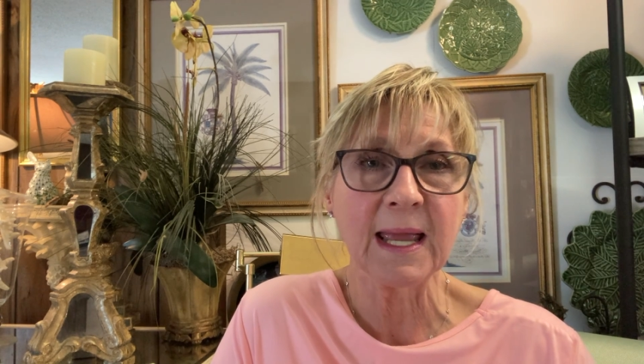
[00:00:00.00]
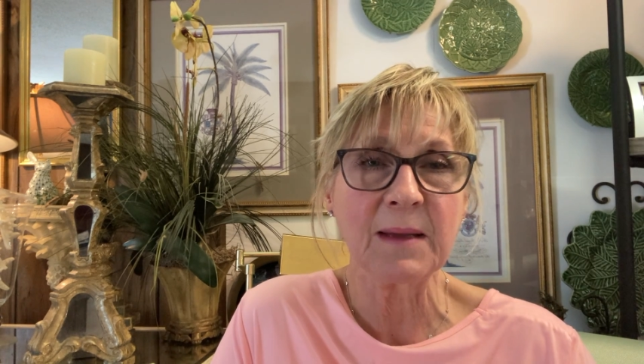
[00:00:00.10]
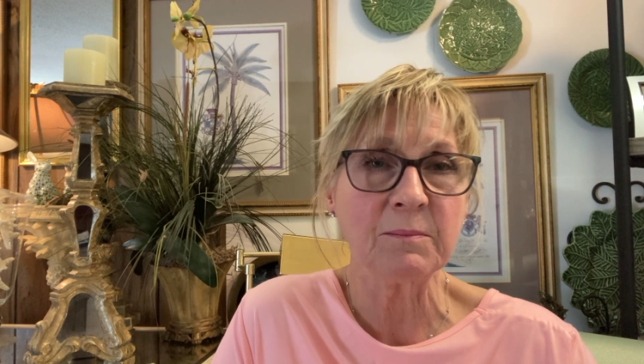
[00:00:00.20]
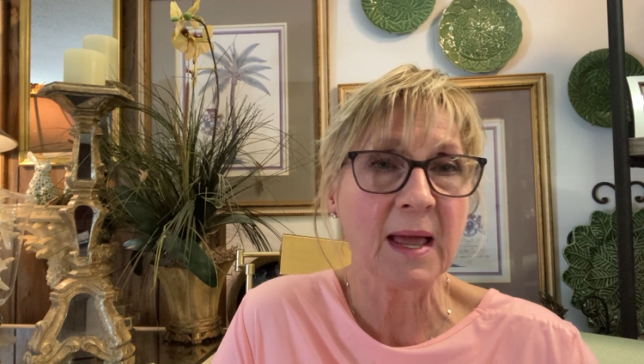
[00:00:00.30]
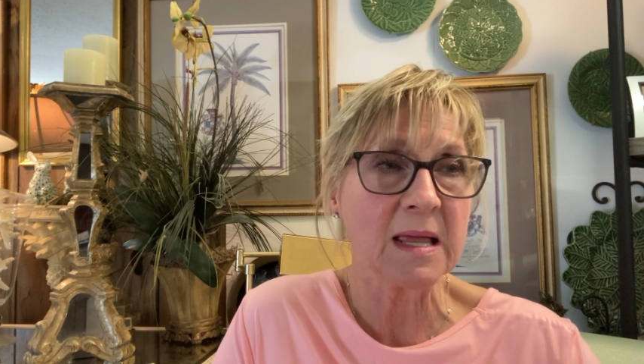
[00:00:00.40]

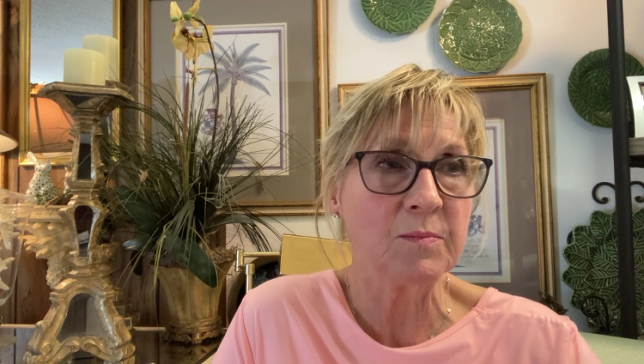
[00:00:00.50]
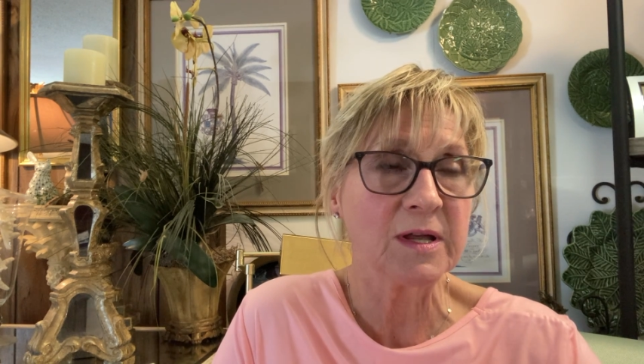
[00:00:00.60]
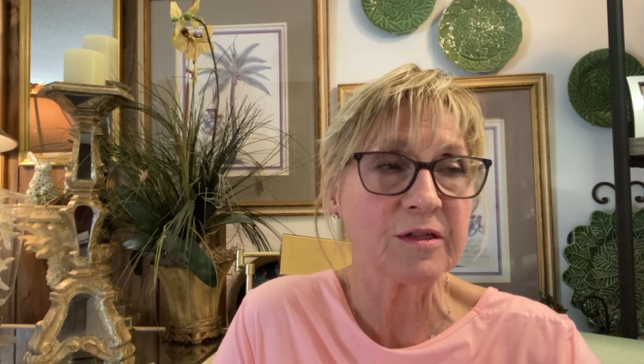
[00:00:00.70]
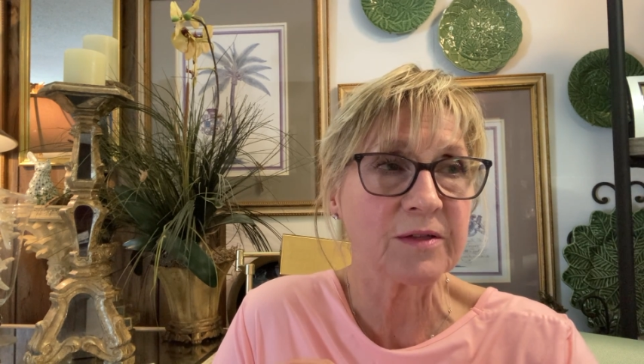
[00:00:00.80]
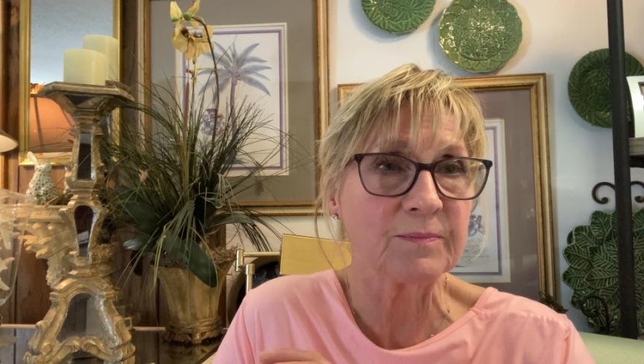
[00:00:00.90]
It may
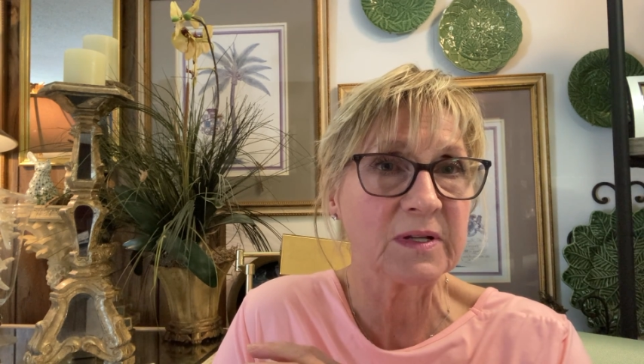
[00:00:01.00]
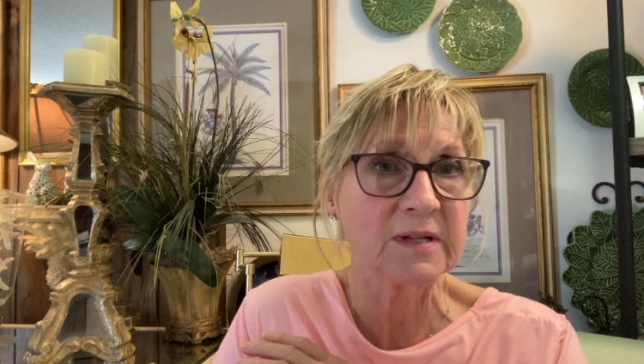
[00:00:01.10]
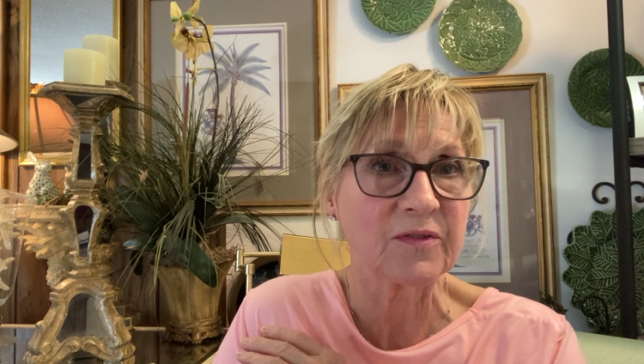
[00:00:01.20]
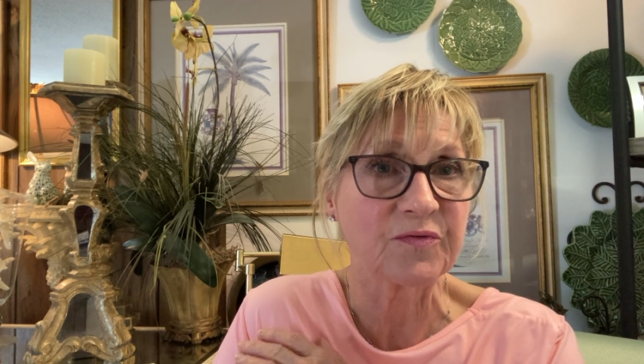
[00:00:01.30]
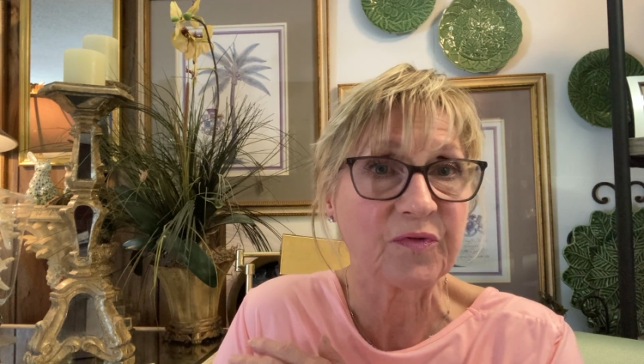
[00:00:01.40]
be something
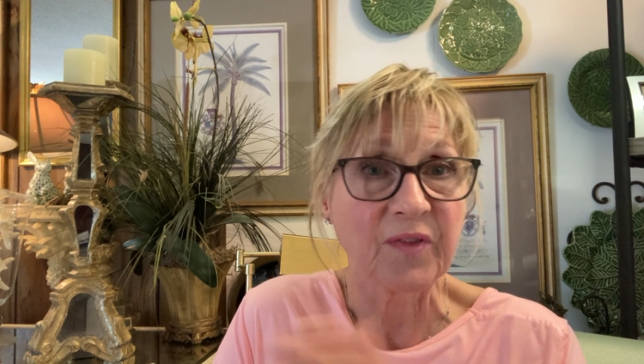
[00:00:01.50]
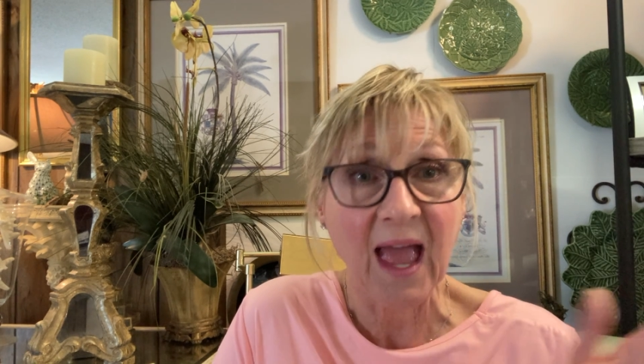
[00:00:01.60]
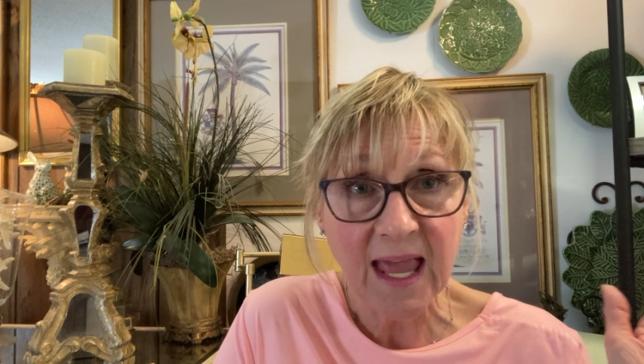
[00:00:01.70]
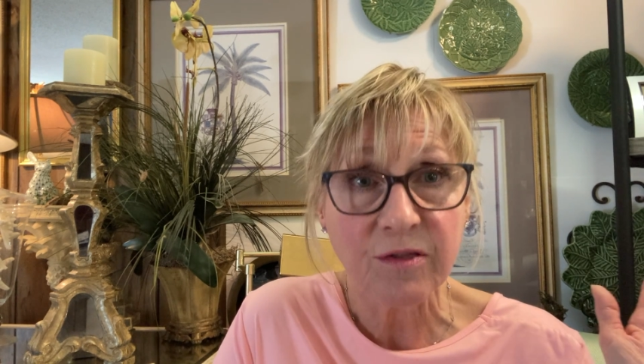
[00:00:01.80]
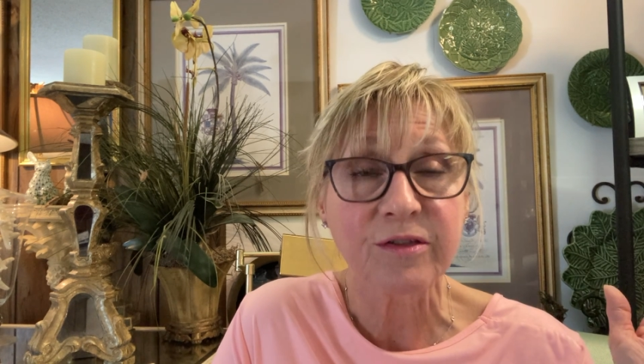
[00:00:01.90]
that
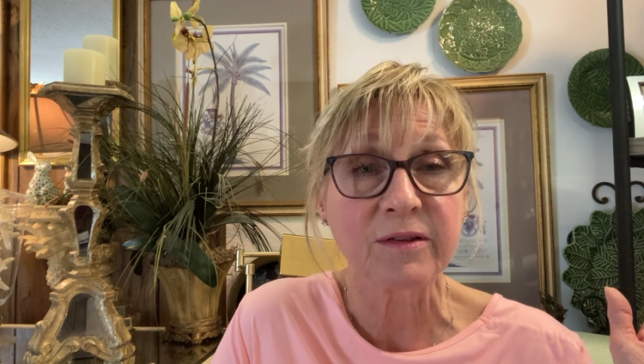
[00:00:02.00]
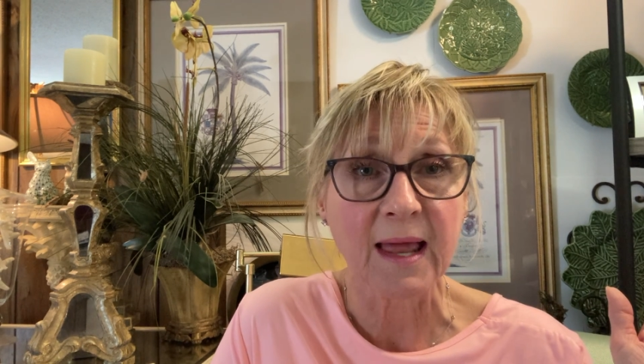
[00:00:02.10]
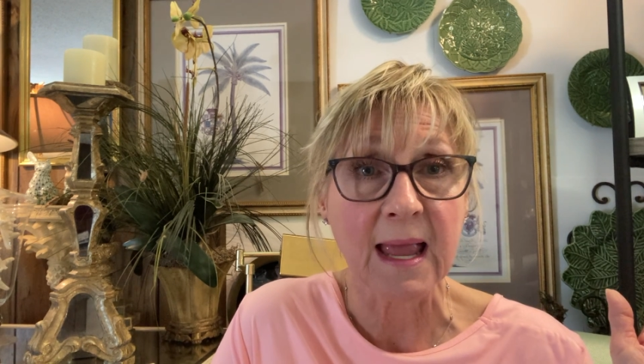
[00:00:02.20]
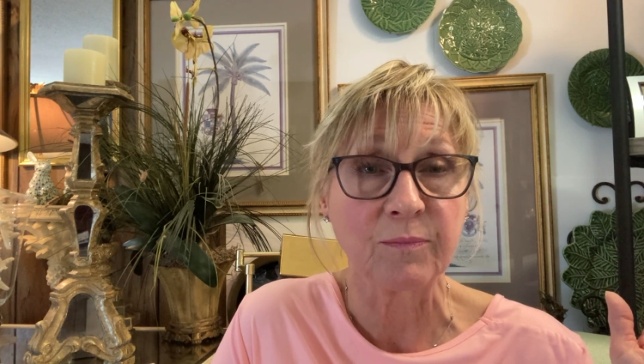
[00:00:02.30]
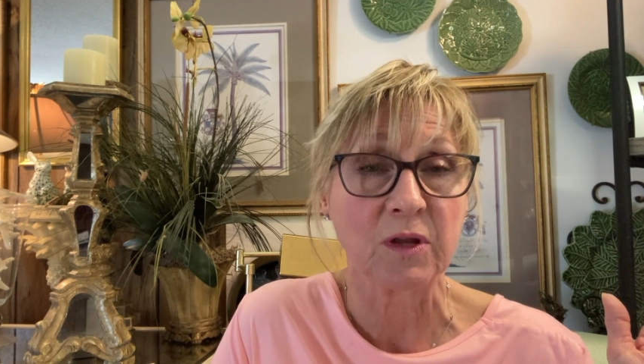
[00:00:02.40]
they
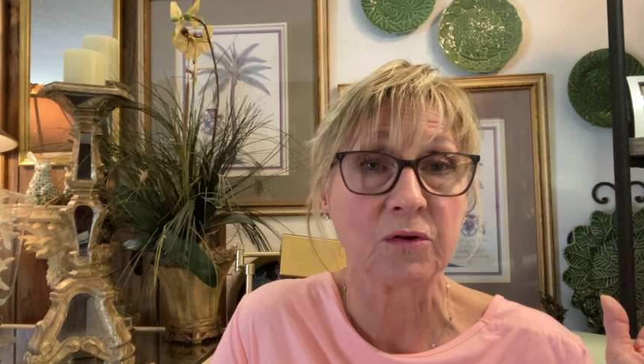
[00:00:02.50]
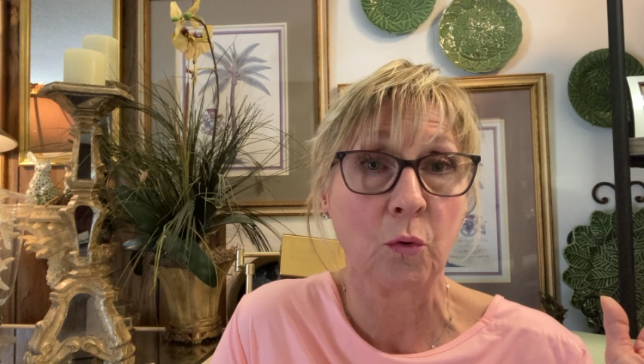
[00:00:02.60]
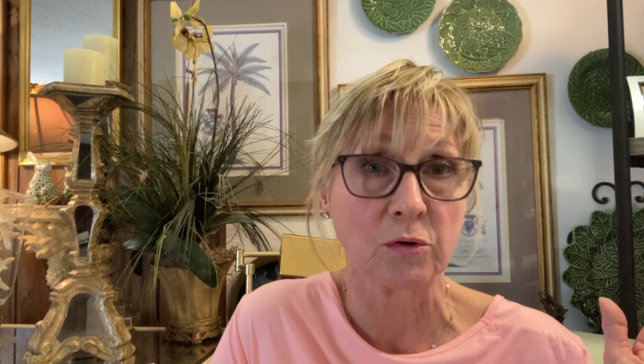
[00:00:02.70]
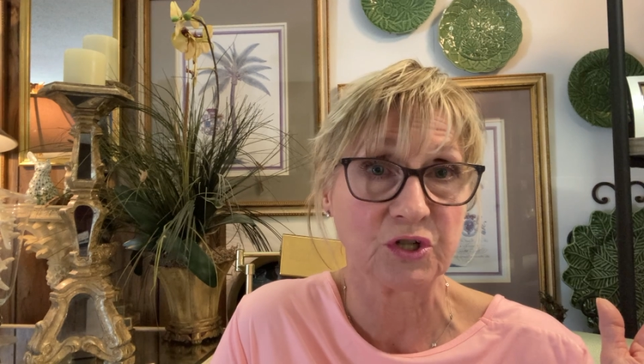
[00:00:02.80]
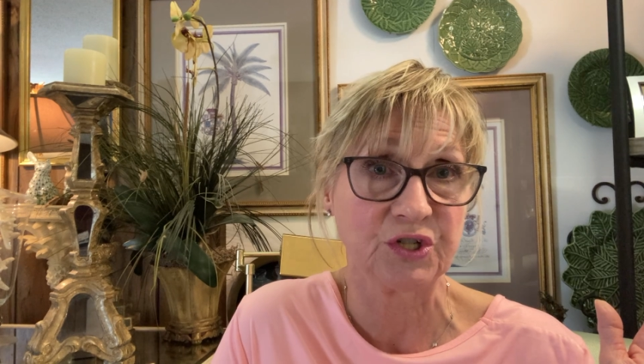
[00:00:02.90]
slam the
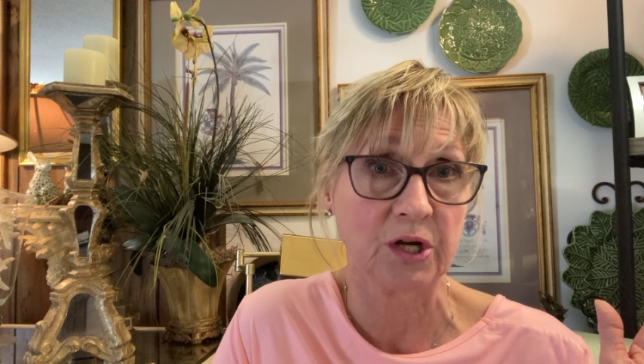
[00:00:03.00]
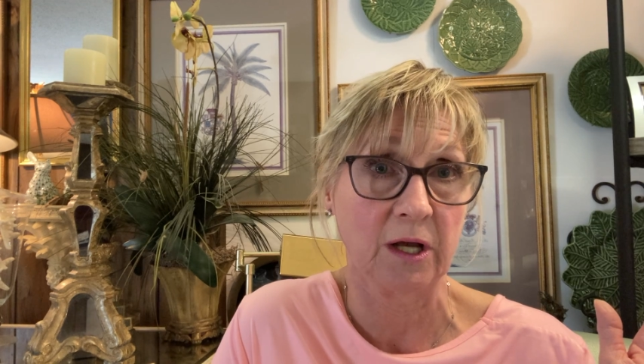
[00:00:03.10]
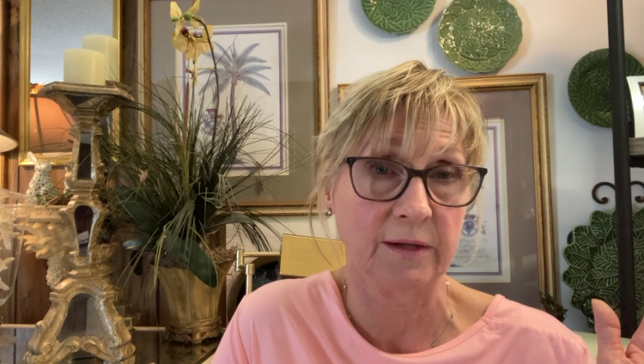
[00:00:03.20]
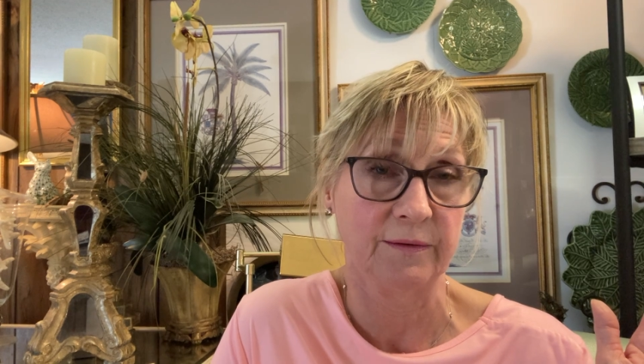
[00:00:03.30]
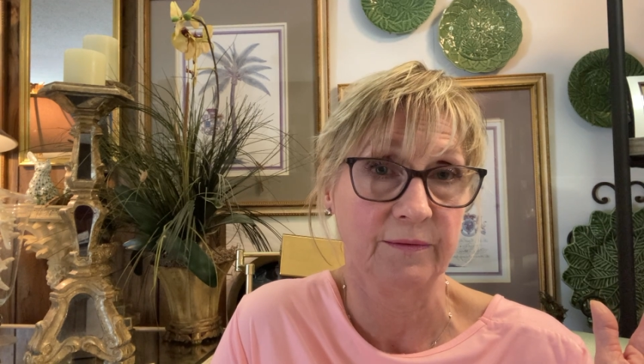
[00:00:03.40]
door
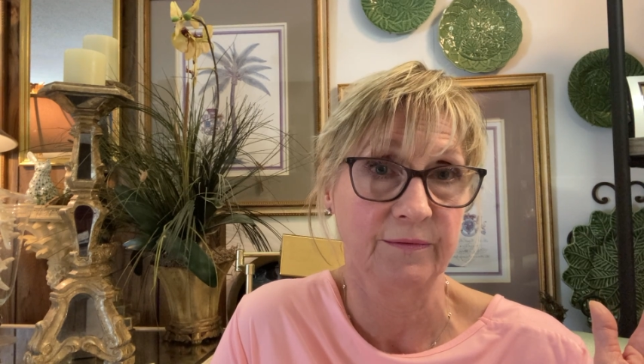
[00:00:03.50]
shut.